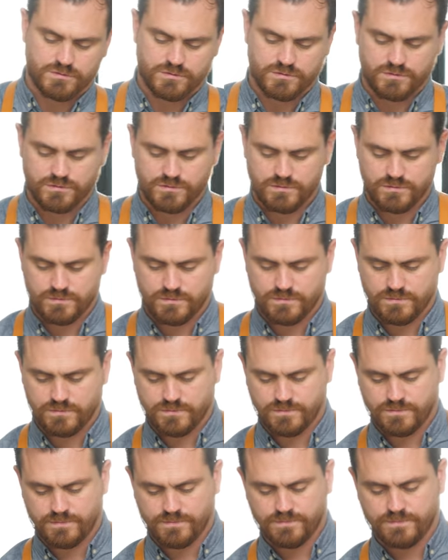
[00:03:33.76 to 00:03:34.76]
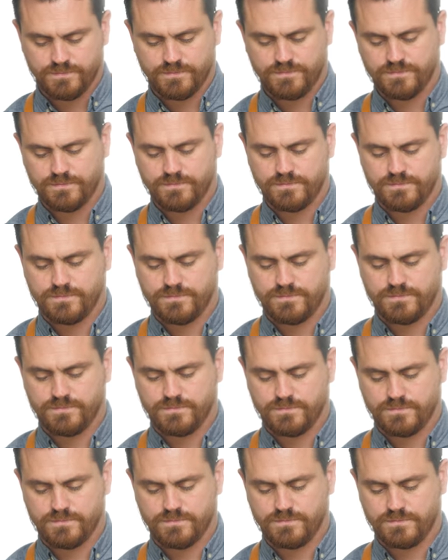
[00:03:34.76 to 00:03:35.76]

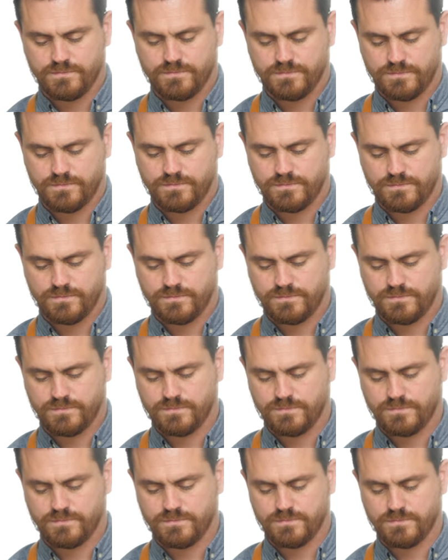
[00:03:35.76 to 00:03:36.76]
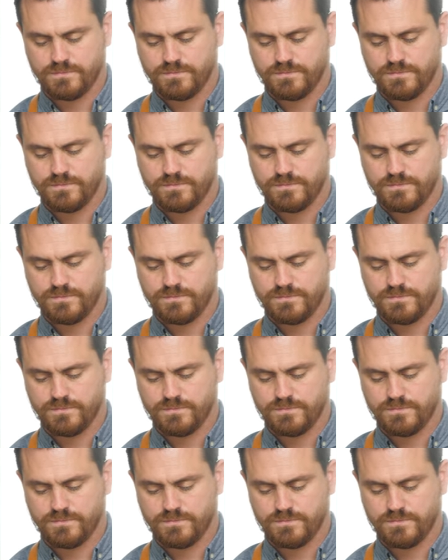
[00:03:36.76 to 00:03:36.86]
Nothing is said.